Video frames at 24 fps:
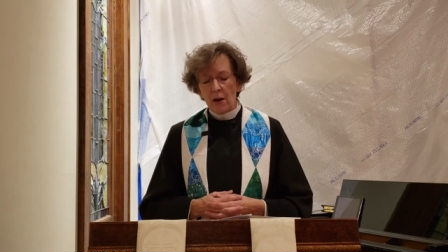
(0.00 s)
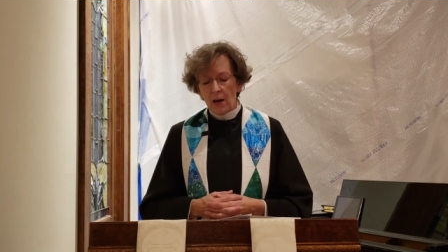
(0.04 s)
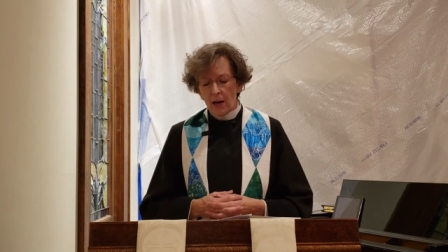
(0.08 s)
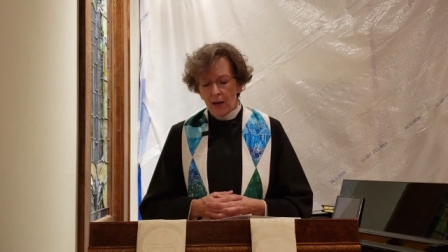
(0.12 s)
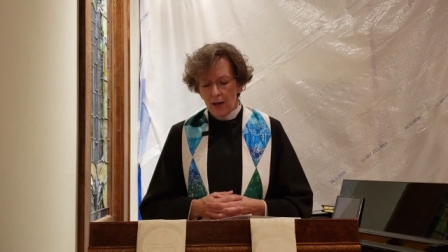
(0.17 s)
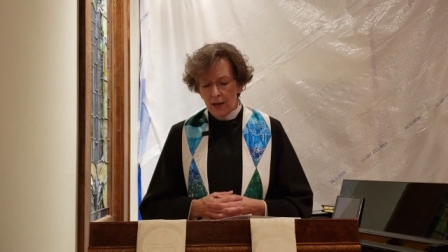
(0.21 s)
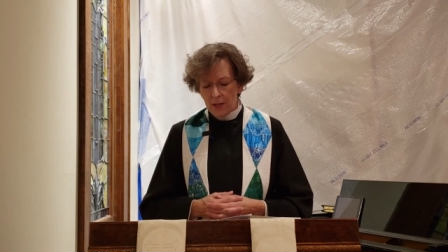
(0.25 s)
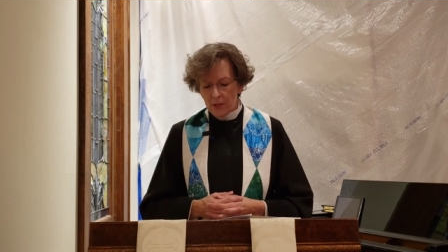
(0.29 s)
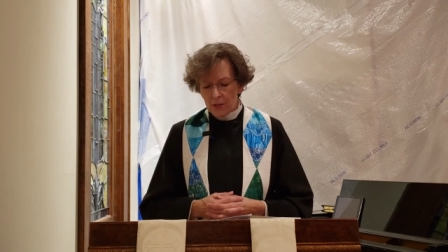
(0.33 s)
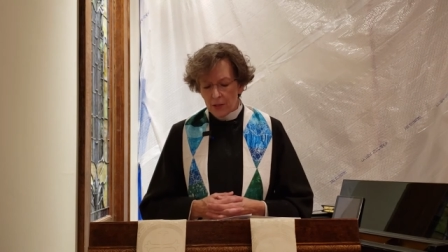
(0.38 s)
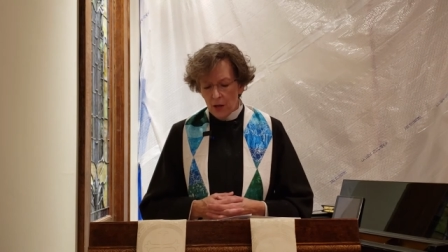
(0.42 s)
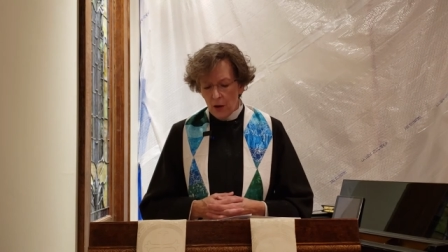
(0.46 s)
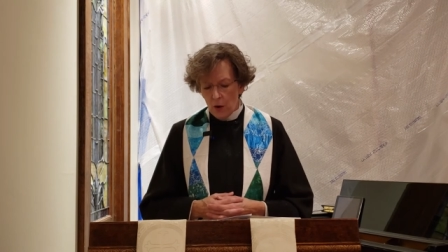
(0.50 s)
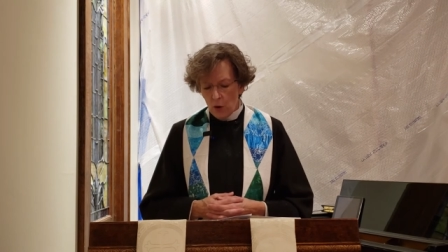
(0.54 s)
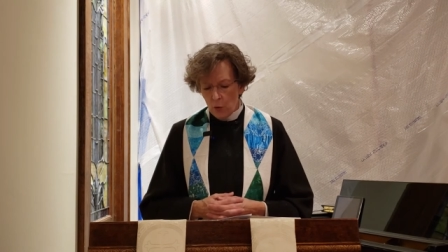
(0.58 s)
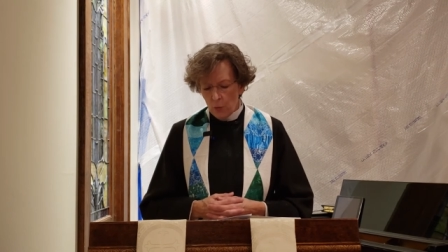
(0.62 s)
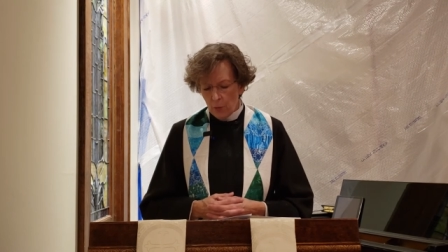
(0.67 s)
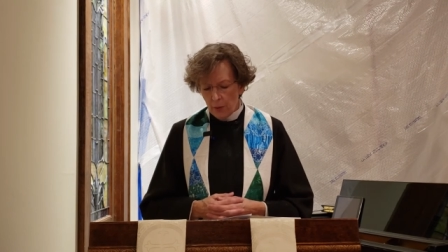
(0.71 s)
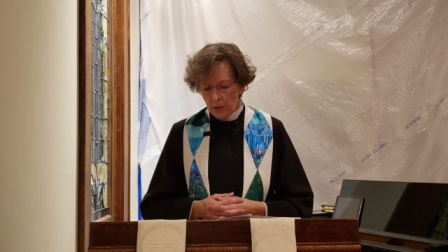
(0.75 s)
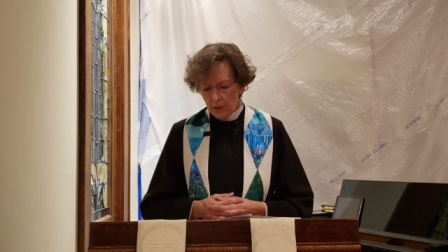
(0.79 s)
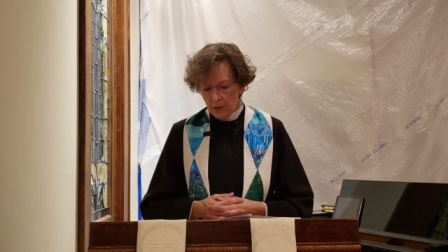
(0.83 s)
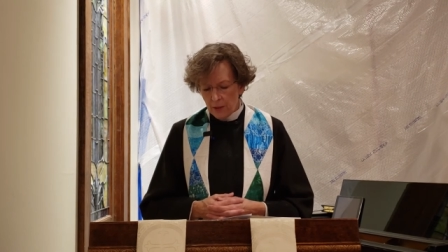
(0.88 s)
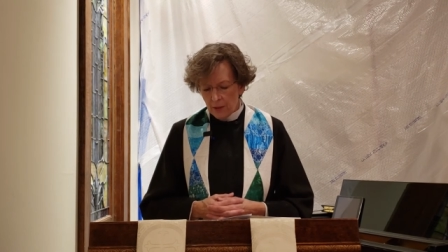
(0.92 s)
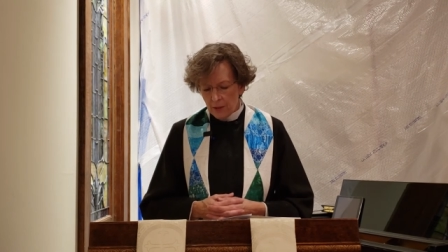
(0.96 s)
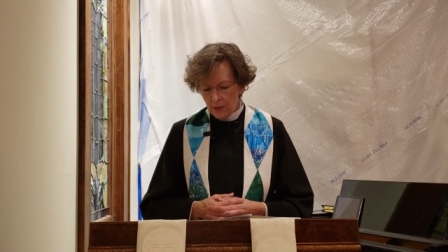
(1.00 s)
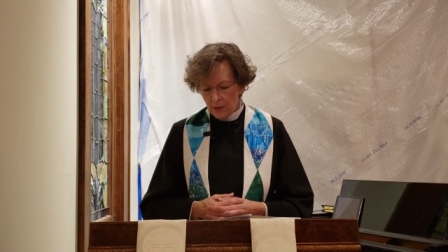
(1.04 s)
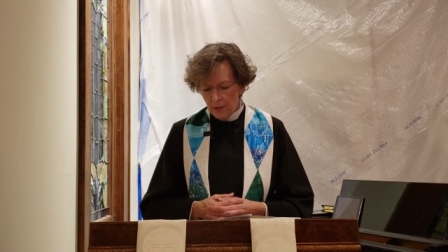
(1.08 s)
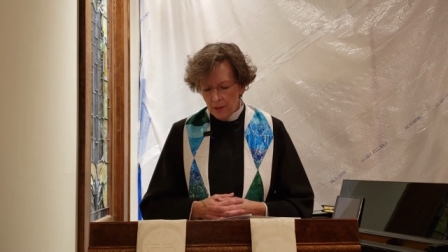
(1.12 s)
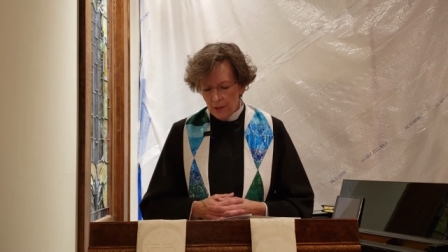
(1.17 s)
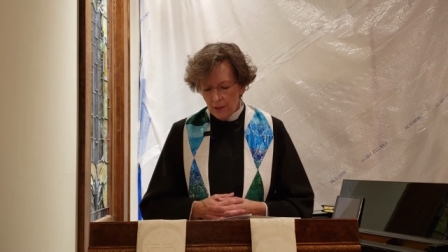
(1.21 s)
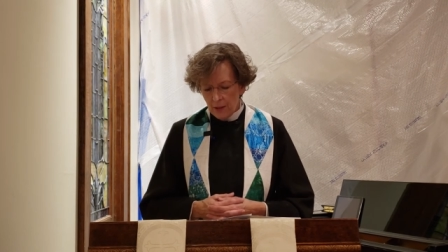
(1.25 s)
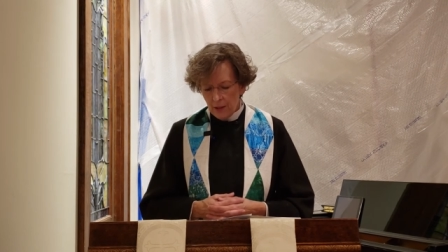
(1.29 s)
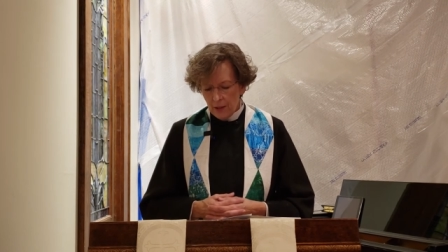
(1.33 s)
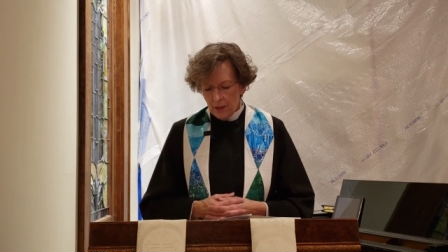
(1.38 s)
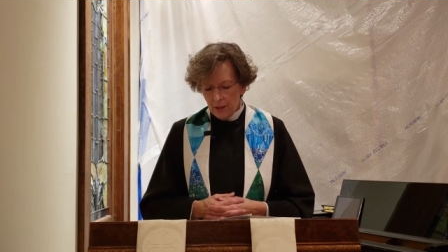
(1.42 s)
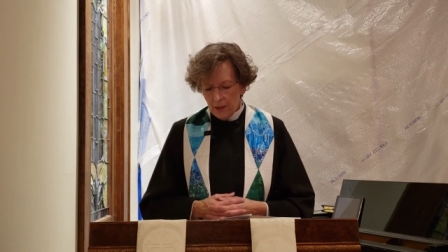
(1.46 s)
eyes open
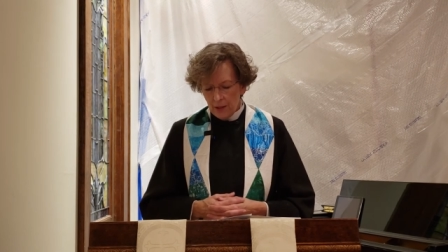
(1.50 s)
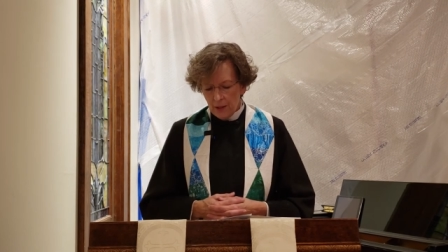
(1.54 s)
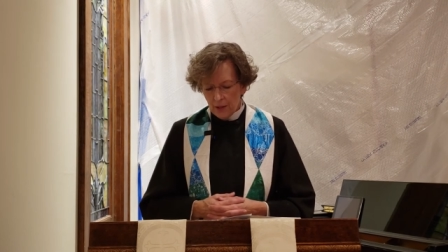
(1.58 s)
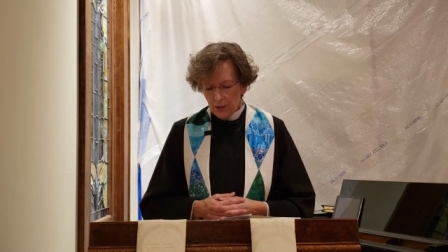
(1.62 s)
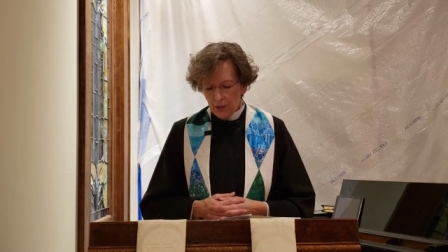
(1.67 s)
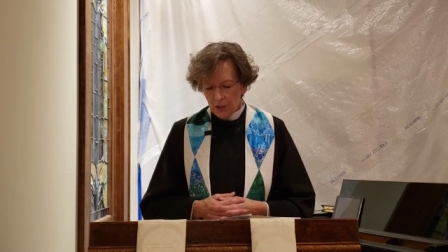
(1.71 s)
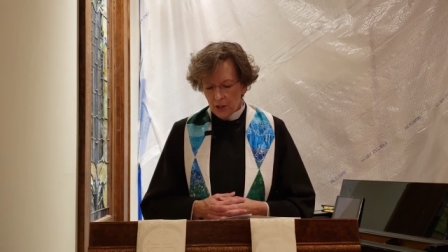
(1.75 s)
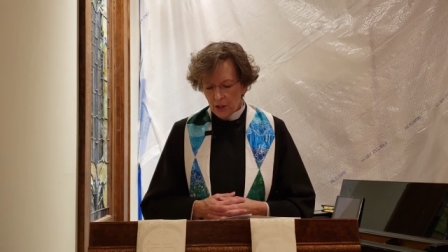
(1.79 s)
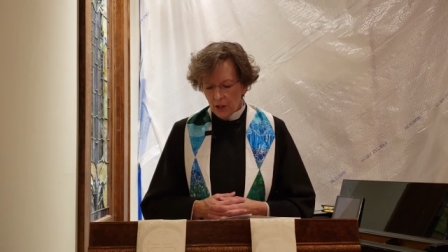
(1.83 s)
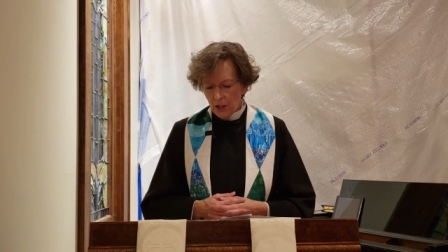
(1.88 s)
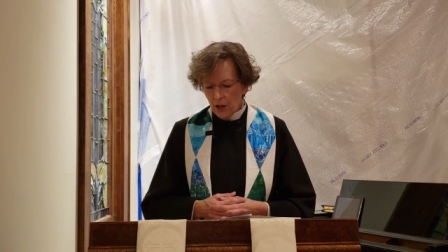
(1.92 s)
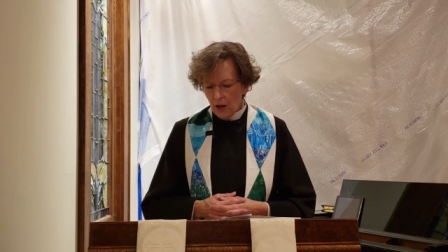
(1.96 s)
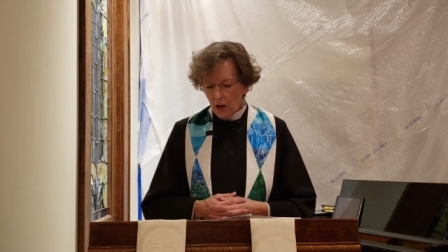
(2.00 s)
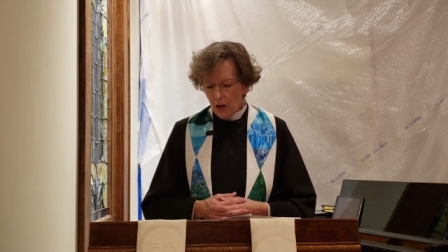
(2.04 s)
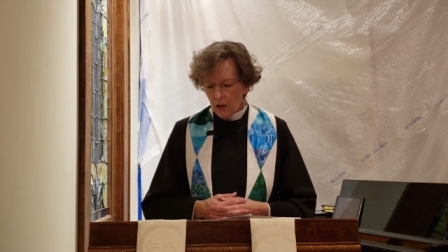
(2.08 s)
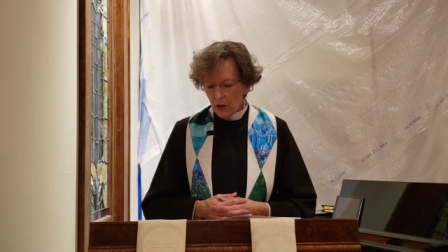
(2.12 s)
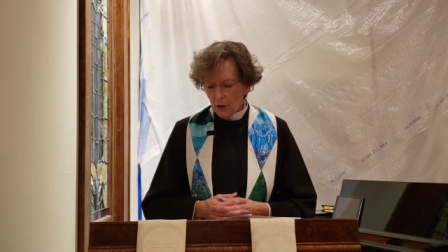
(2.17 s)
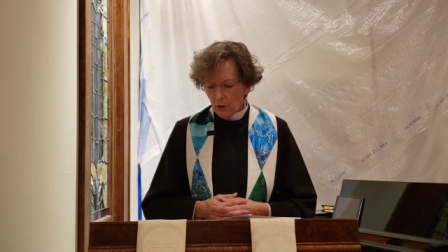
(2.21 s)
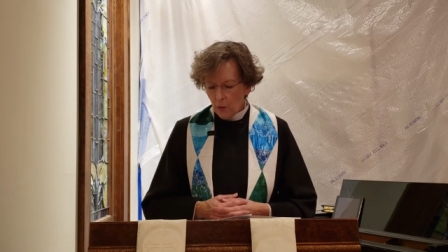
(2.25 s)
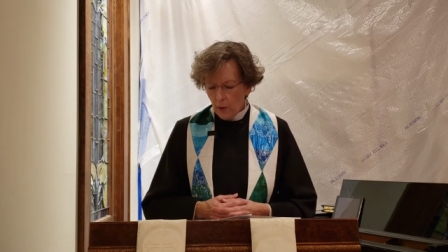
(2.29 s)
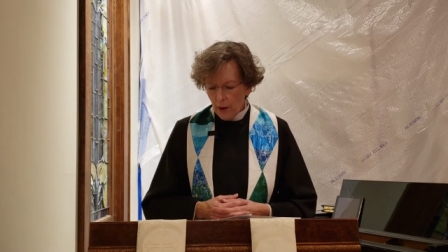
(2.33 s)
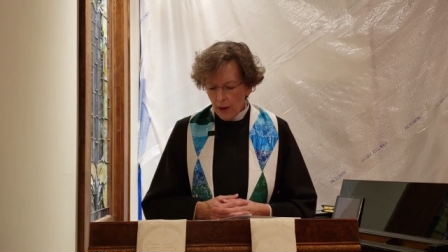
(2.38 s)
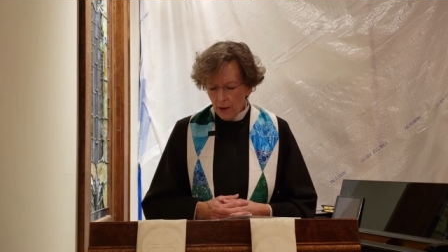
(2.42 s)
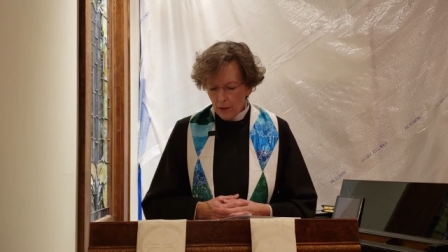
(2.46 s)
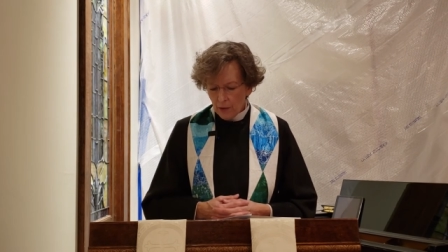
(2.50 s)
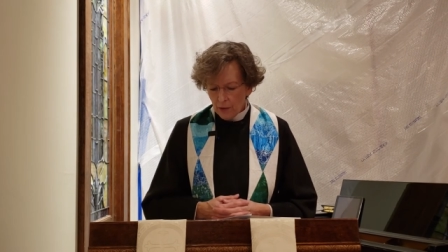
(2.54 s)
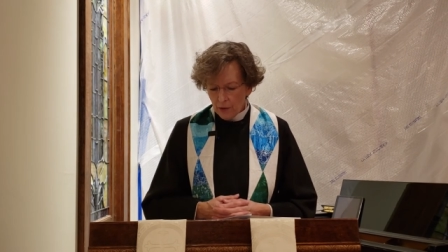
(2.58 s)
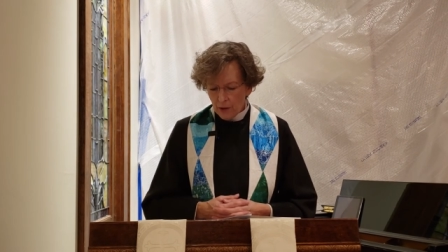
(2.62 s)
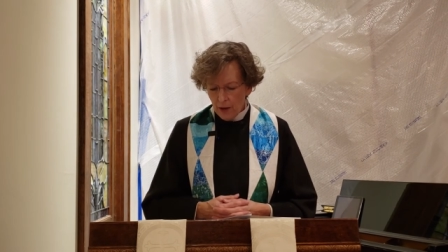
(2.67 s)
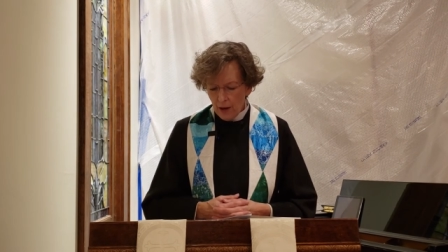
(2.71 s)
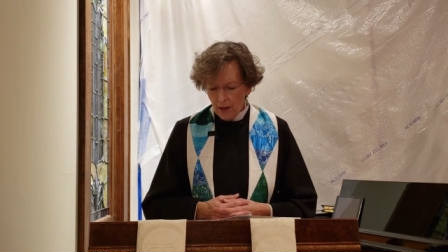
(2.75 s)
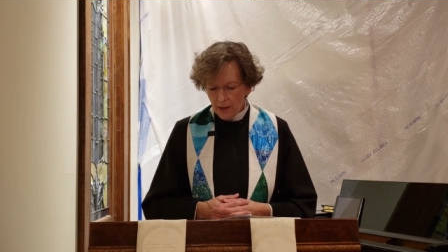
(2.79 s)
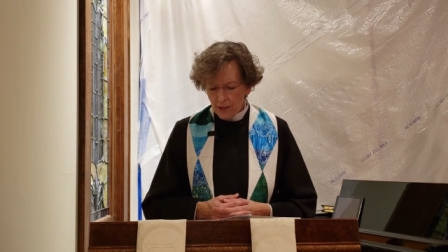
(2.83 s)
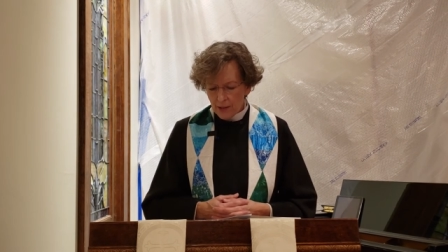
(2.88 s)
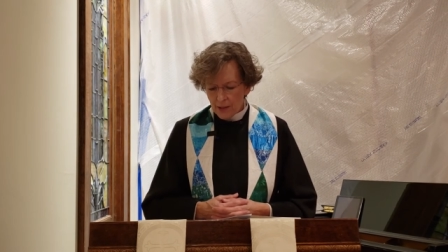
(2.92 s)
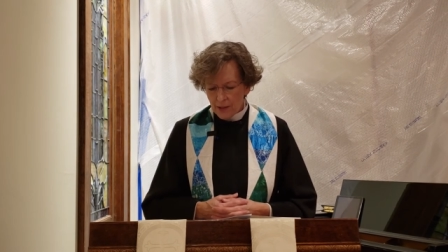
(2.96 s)
to the God around
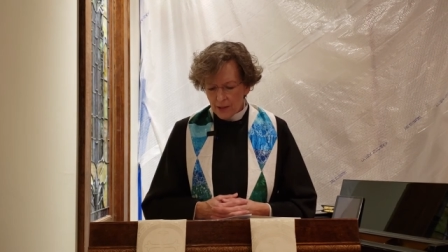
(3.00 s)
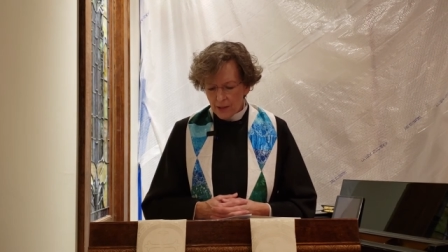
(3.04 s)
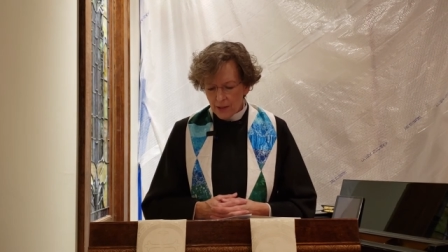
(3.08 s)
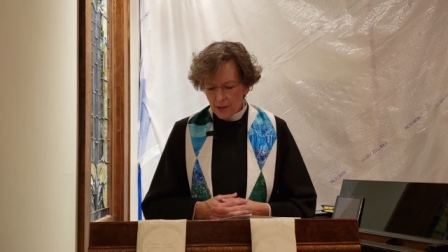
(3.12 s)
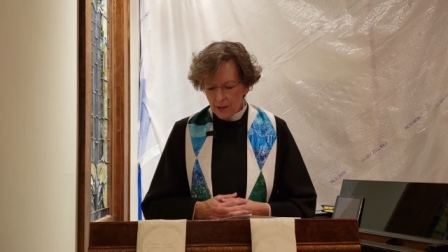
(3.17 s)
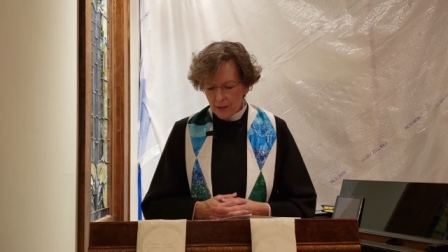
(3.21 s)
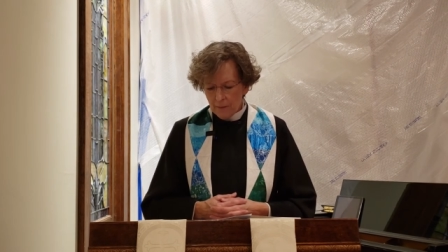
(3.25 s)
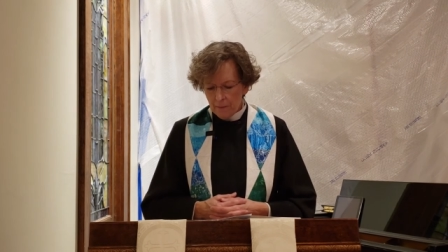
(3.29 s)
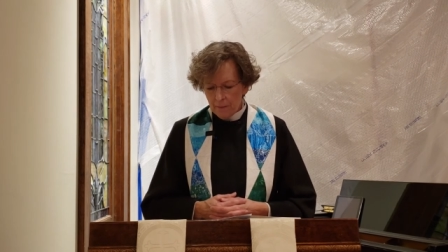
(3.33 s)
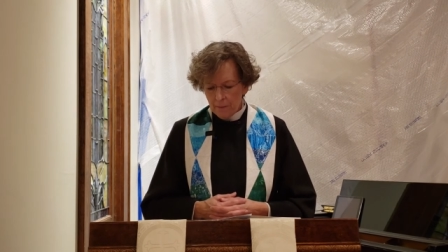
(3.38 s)
us,